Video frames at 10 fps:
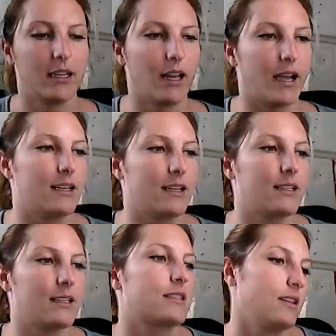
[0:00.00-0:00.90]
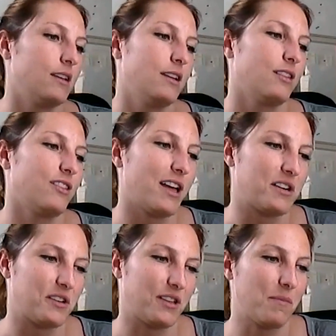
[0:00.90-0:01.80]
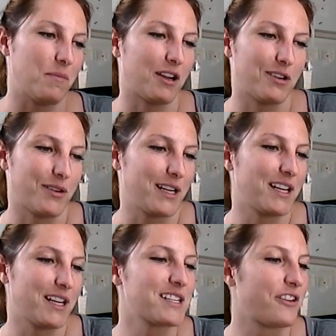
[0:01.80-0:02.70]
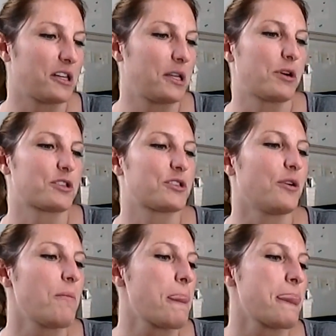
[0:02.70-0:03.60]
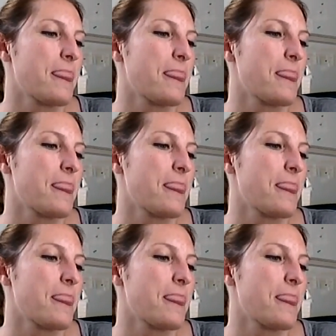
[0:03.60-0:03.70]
nice letter that I'm not going to read because it's fairly personal.